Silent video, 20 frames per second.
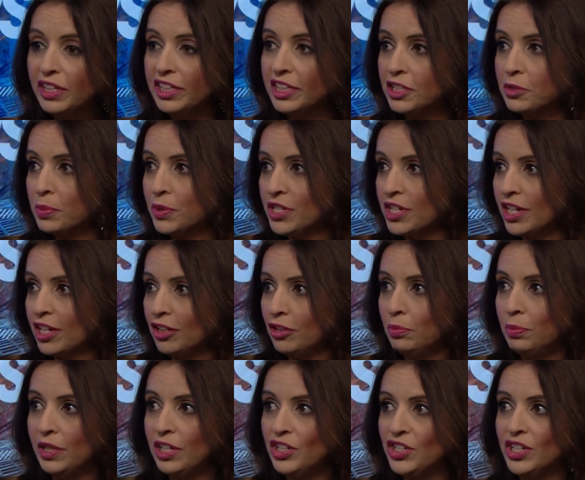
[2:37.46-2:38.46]
in this particular
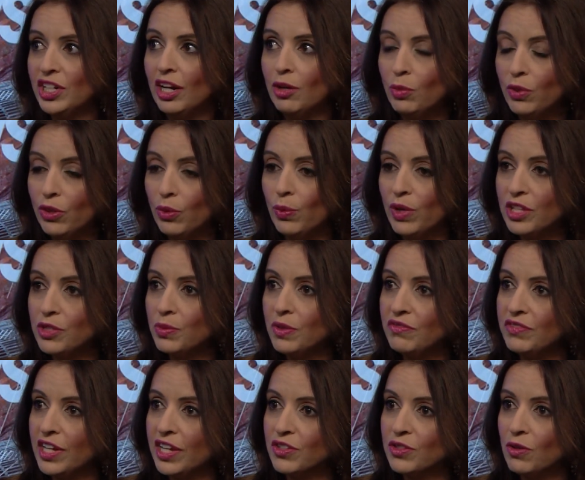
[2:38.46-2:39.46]
patient and with the ones
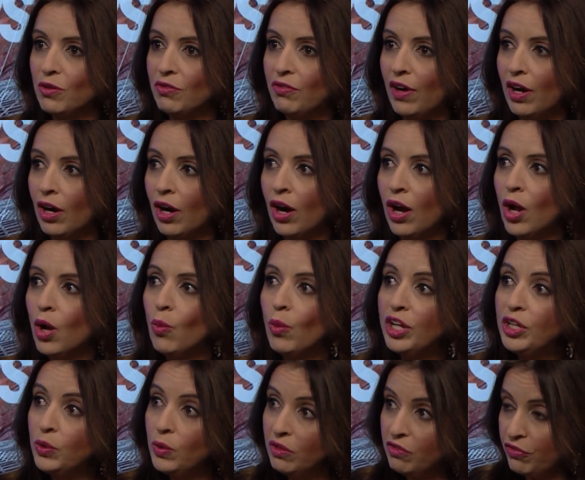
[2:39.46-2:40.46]
we've done so far,
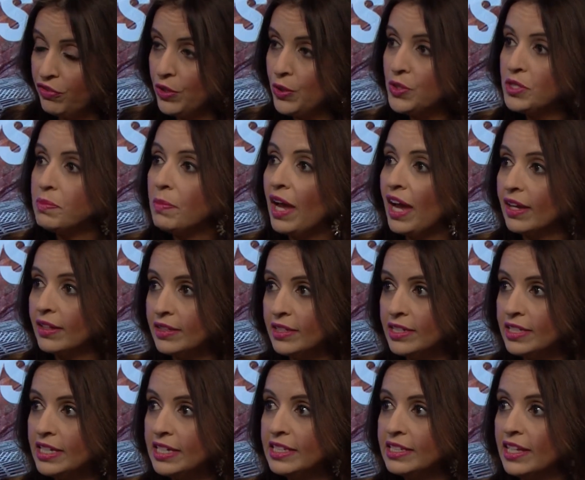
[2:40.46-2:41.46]
when you infuse back the
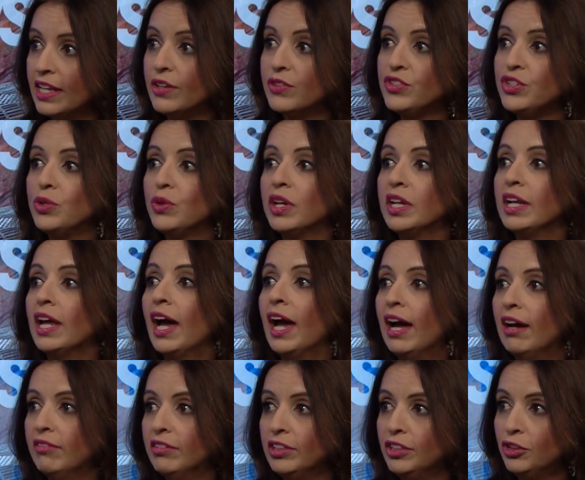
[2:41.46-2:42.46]
T cells, you can
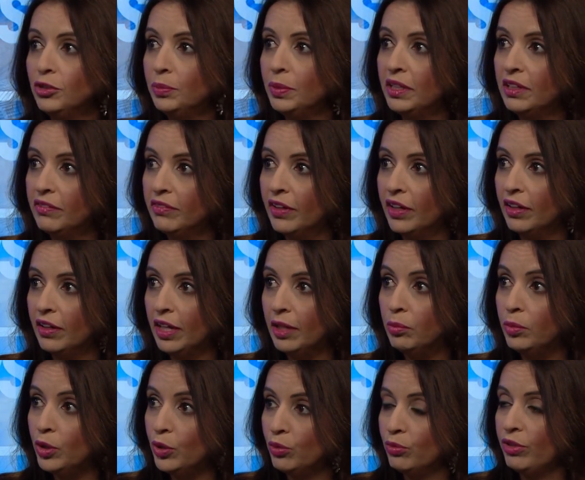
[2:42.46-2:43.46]
have a little bit of an
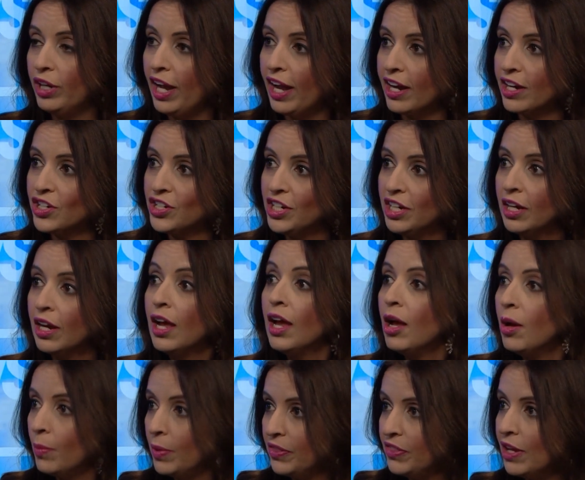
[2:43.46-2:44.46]
immune reaction,
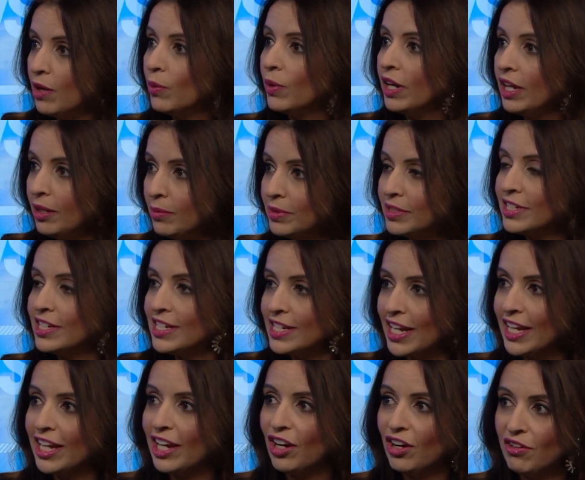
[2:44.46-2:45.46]
but they were able to
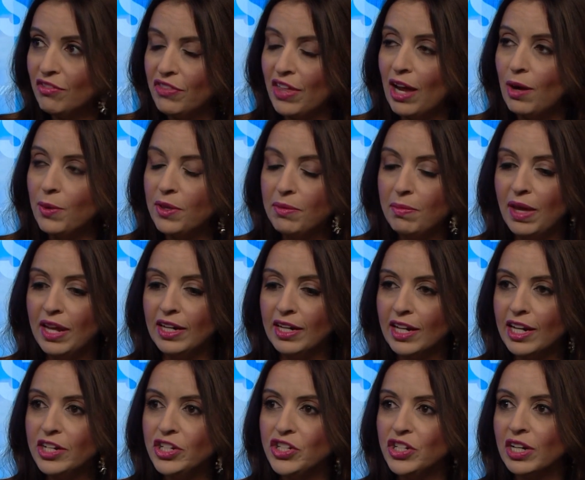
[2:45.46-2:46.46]
take care of that with
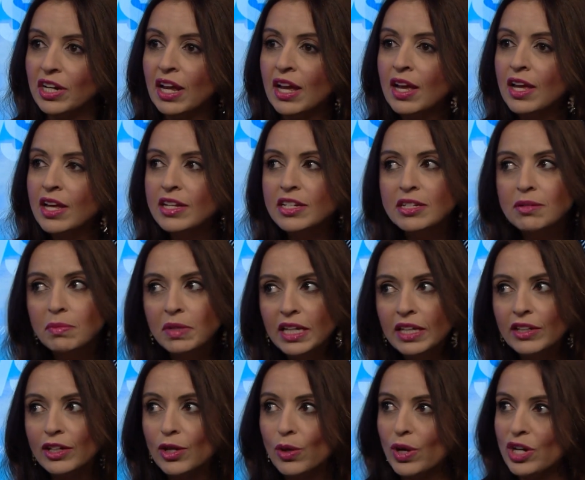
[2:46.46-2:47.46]
medication. To me,
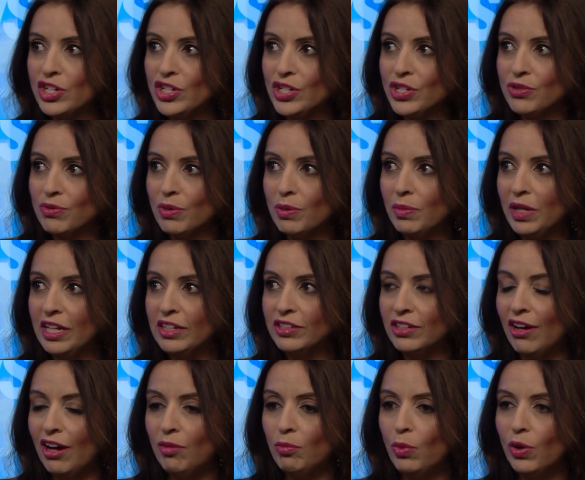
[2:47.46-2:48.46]
the questions remain,
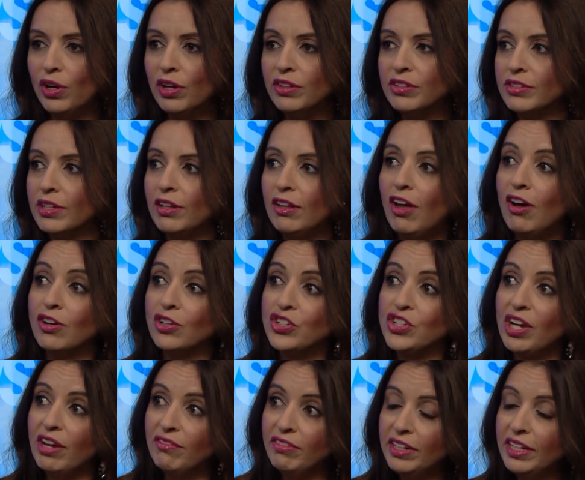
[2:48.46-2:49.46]
Tom, what is the
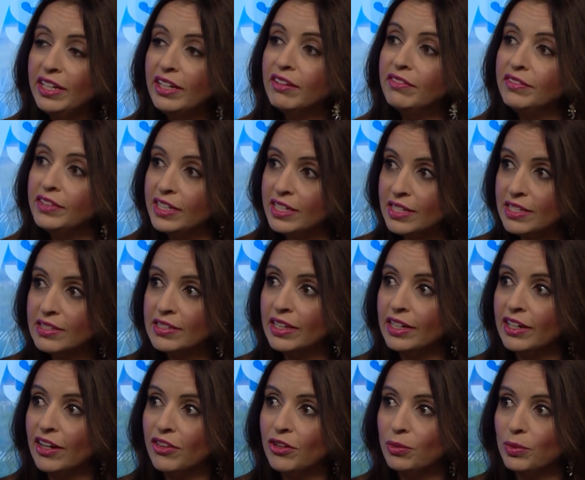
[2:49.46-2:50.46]
longevity of this?
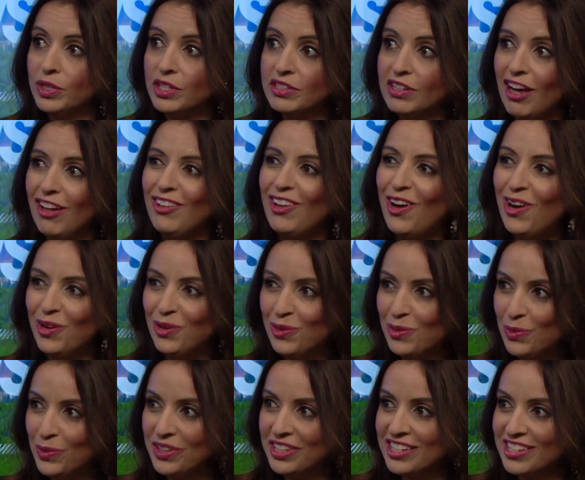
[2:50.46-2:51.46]
In other words, how long
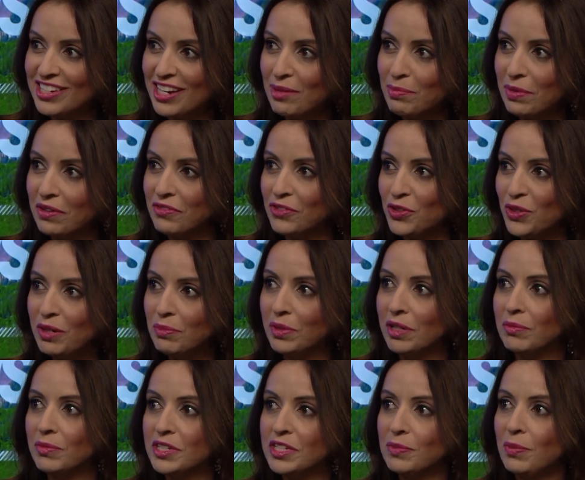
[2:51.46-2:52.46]
will this type of
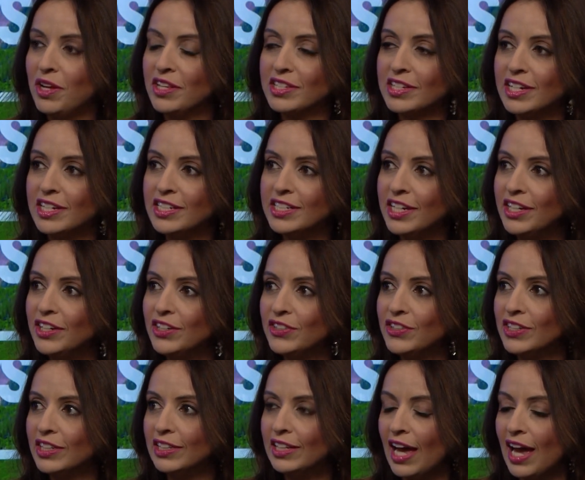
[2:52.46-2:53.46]
treatment response continue
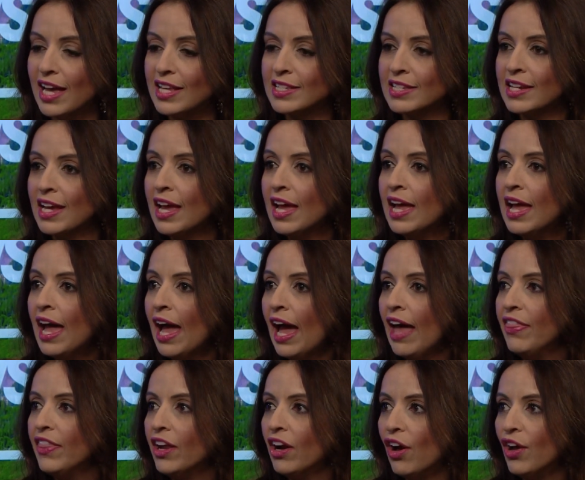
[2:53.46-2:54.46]
to last?
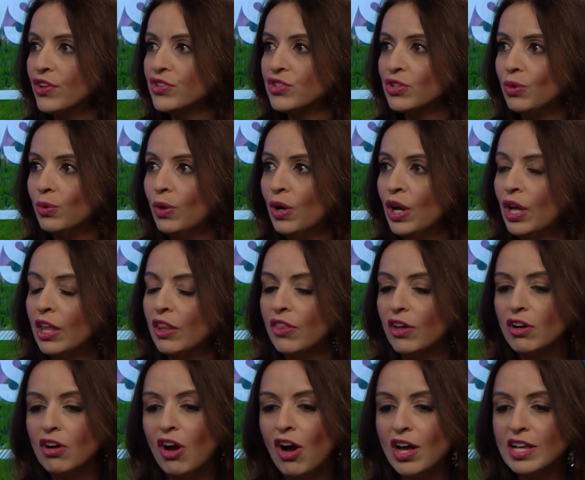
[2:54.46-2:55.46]
And then also
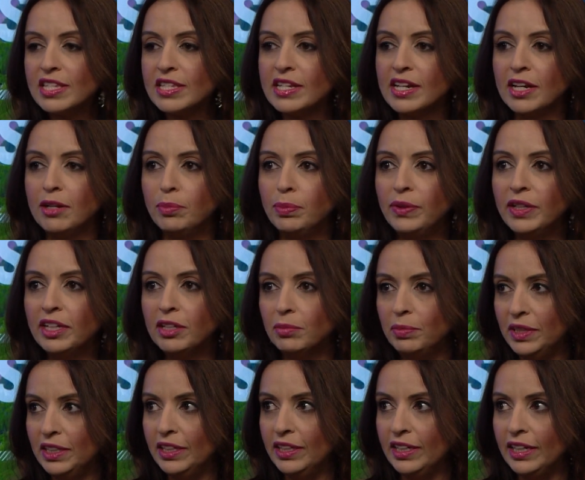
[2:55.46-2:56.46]
the cost and
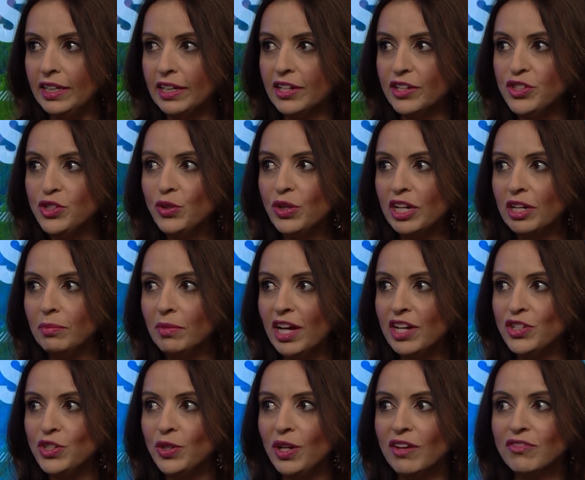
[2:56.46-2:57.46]
applicability, because you can
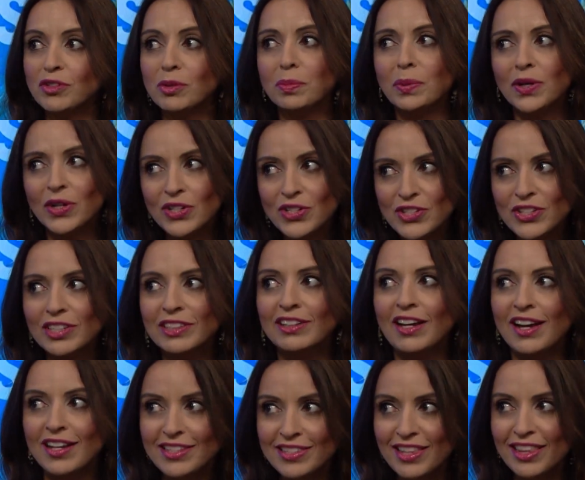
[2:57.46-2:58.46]
imagine you have to
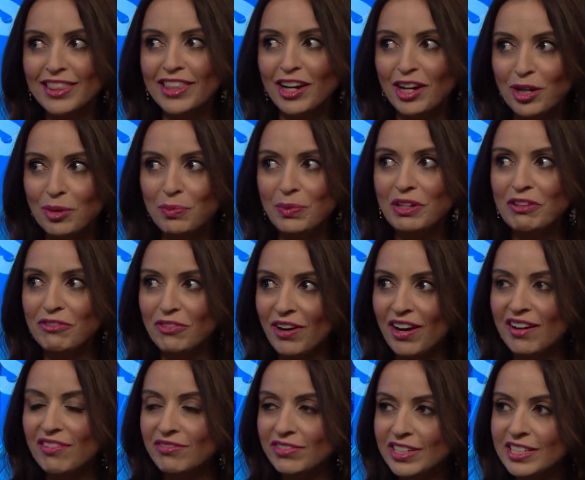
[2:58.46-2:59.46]
personalize the therapy for
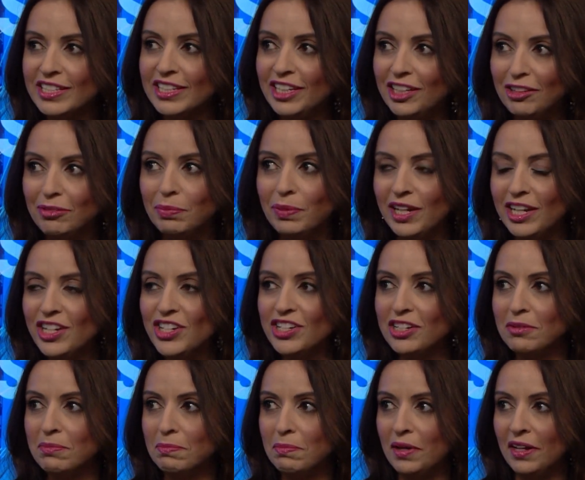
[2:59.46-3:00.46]
every single
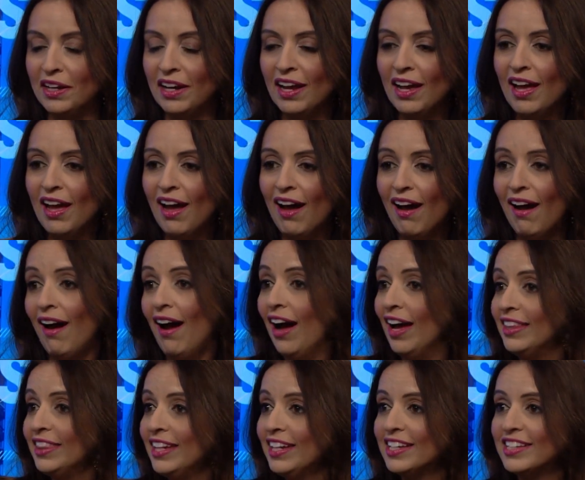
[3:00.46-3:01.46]
patient. But
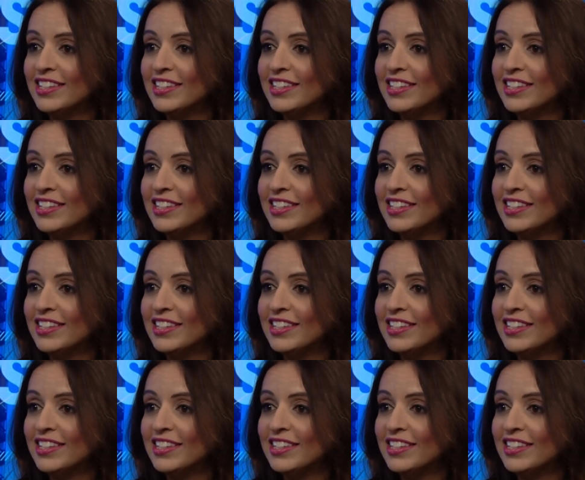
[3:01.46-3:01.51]
I think